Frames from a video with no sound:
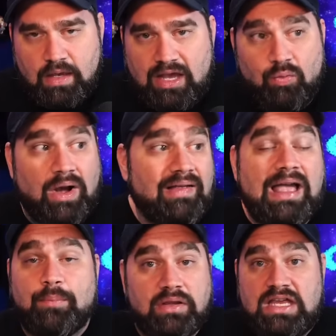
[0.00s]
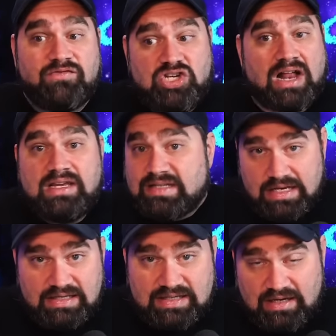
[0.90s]
And while I believe Johnny's
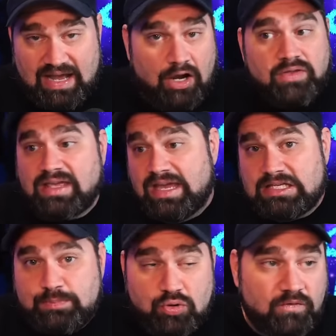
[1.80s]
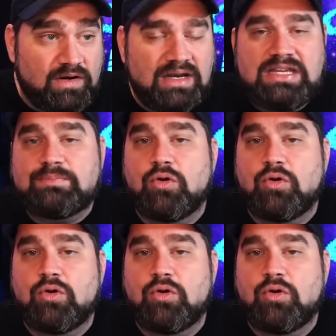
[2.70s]
innocent now, the case proved it, and he's